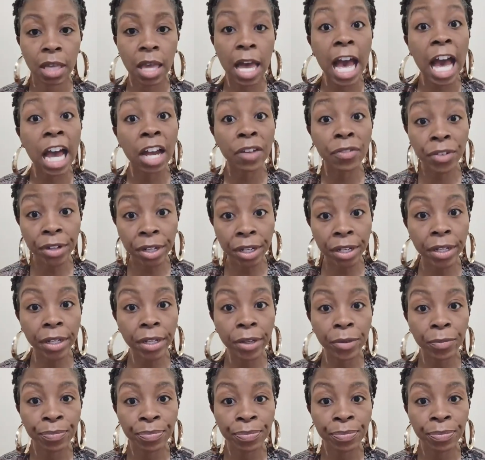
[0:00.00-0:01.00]
I read.
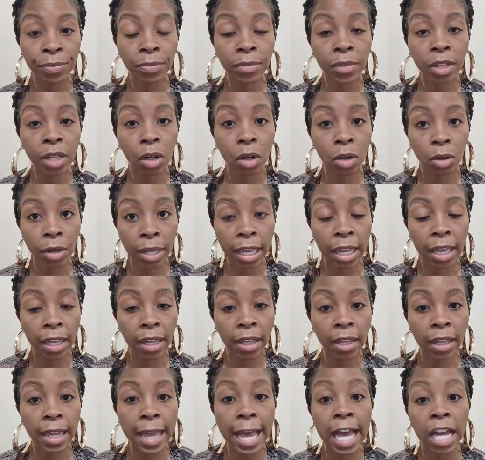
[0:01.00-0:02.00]

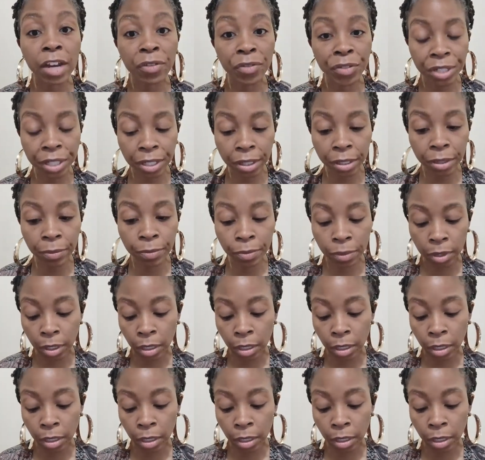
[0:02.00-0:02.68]
Okay, I read.